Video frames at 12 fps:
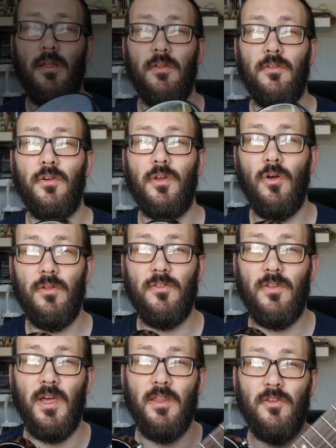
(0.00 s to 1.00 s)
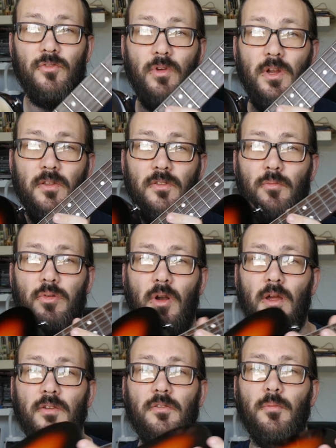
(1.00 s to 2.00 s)
So I've got to say, this really
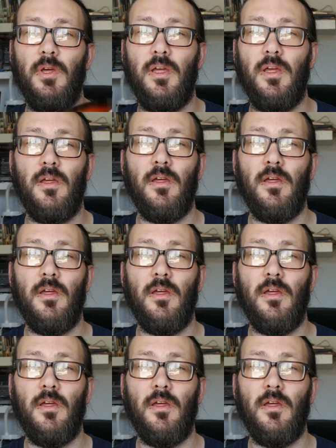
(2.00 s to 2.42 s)
surprised me.